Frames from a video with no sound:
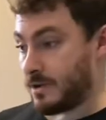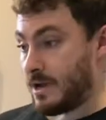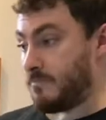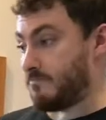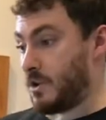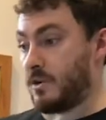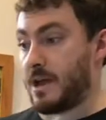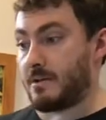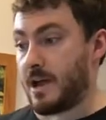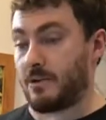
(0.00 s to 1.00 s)

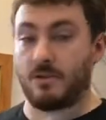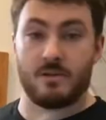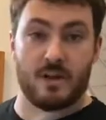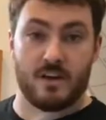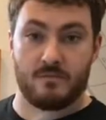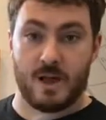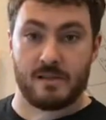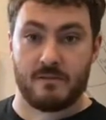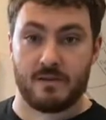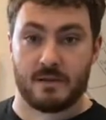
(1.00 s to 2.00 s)
I earn a lot of
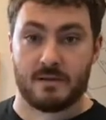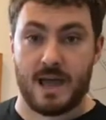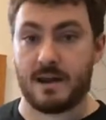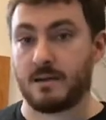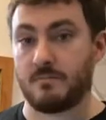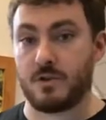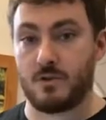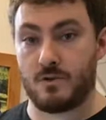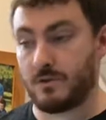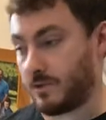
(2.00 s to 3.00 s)
my living at a computer,